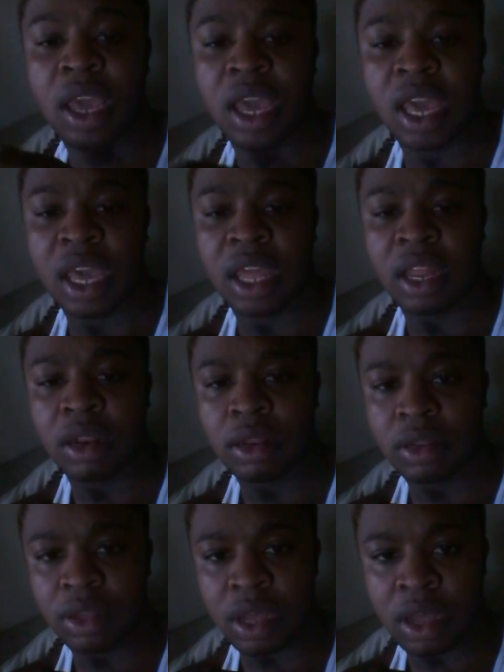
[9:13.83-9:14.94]
And
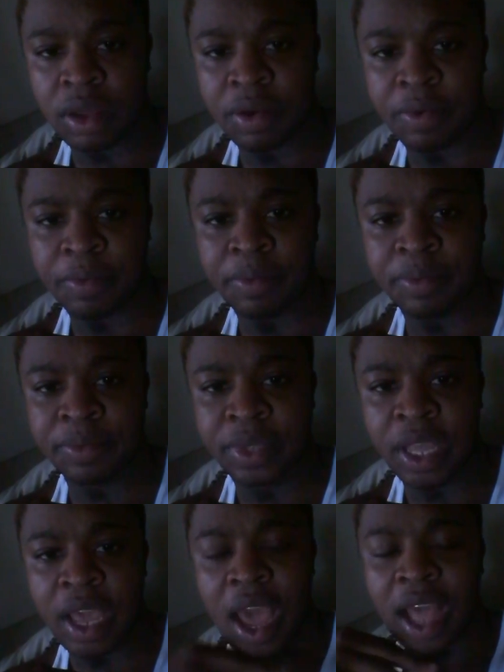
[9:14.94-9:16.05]

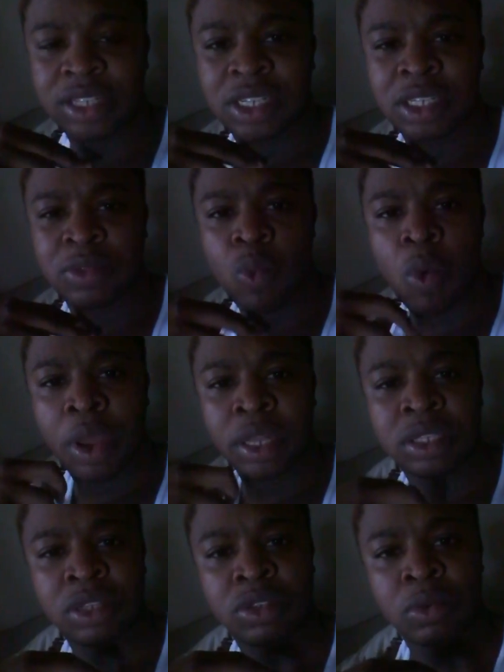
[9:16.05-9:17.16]
I just wanted
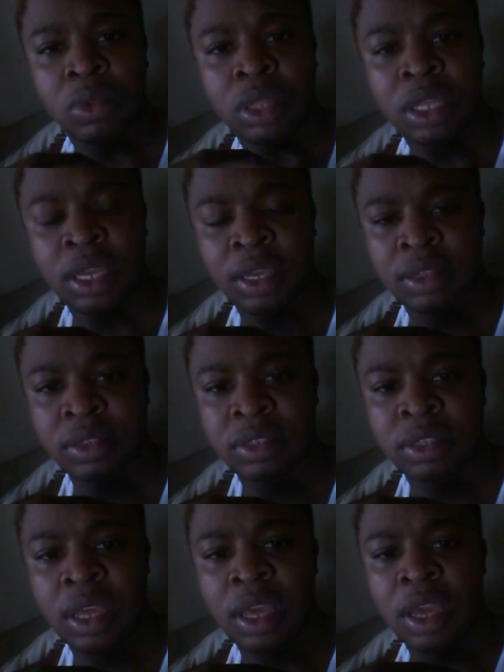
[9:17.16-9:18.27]
to do things
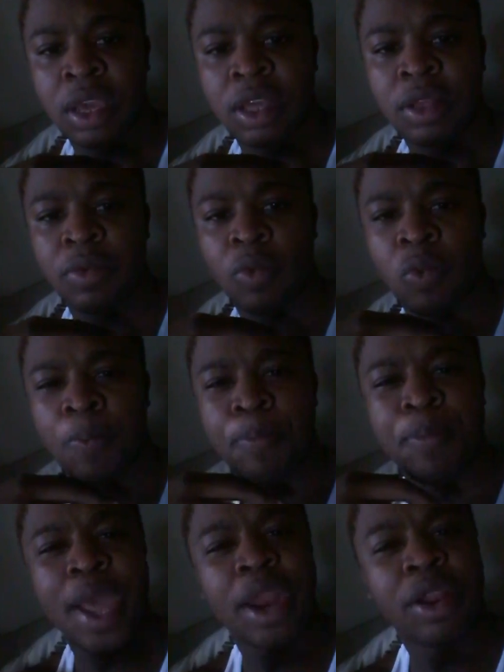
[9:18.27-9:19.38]

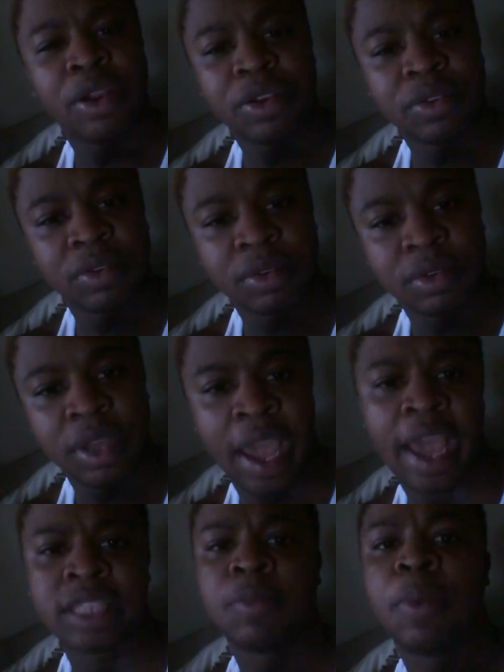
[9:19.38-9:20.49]
better,
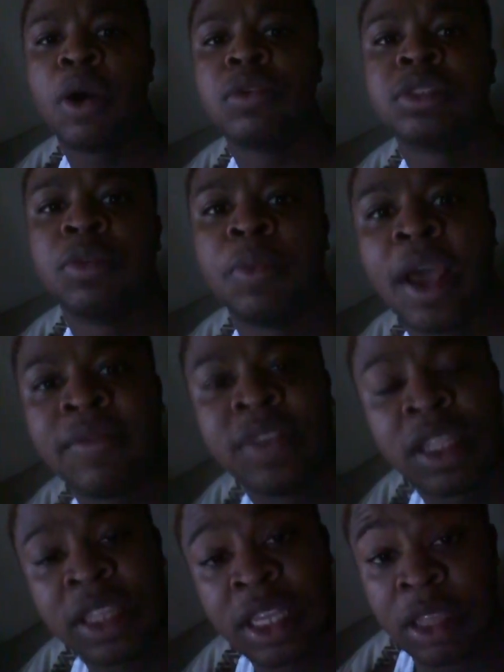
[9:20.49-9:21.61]
as opposed to when I've
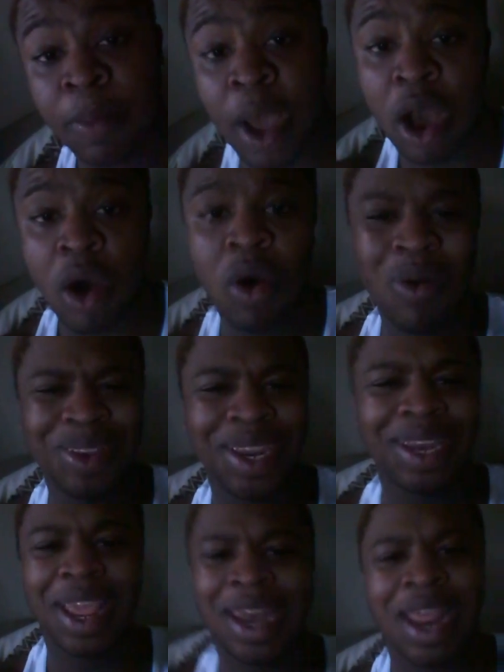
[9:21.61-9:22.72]
done things on my
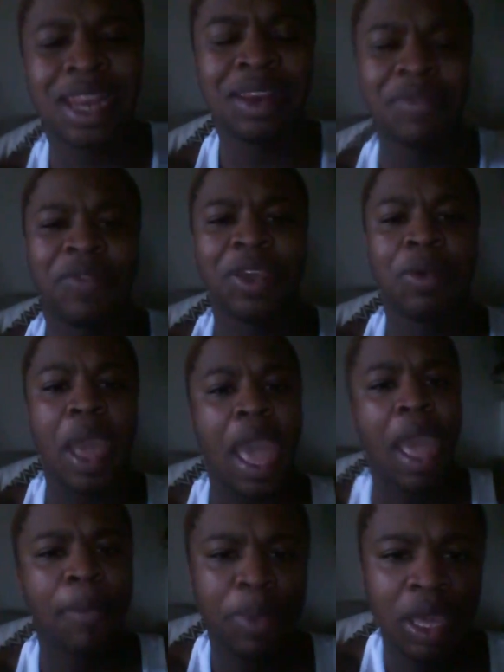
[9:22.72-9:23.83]
own and I didn't feel
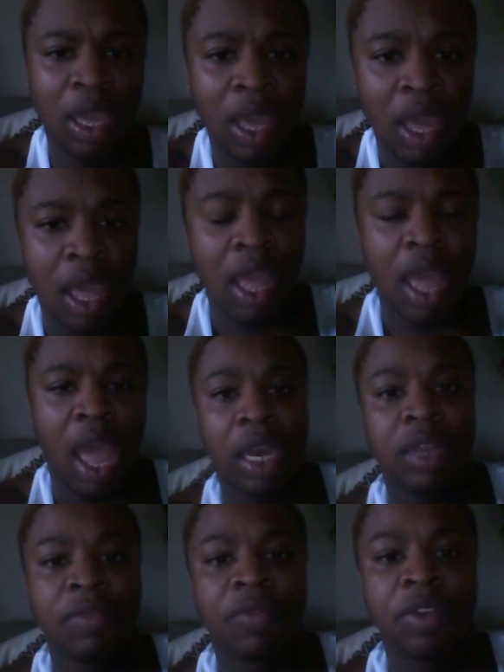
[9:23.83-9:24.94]
happy, I
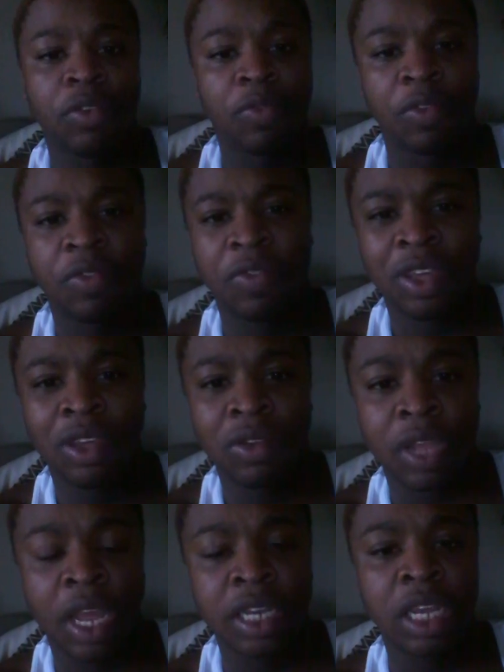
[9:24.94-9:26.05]
didn't feel
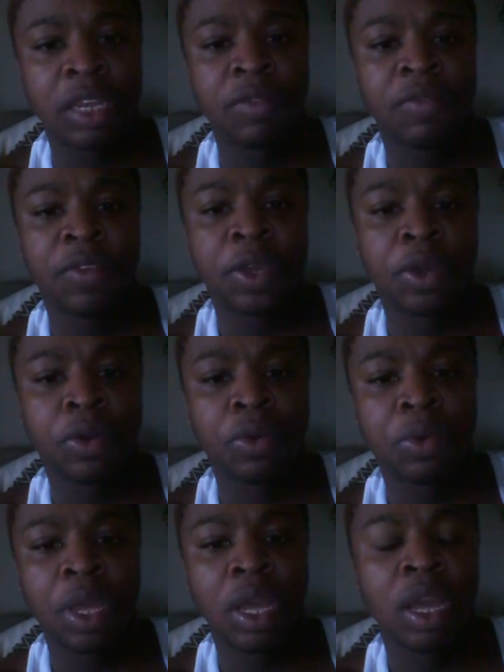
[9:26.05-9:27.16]
fulfilled, I didn't
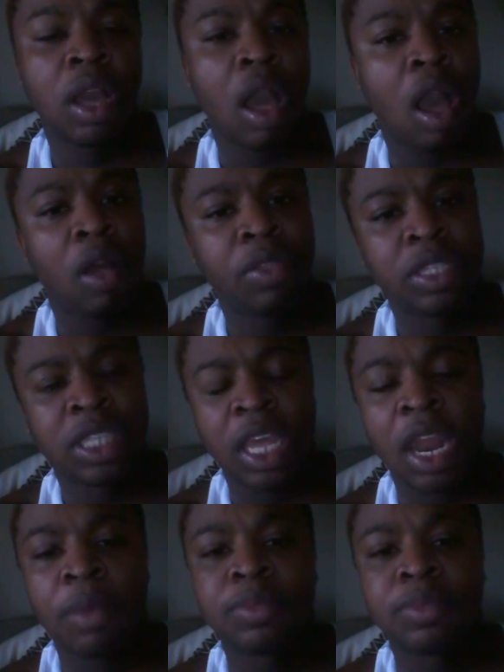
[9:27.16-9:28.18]
feel all these, and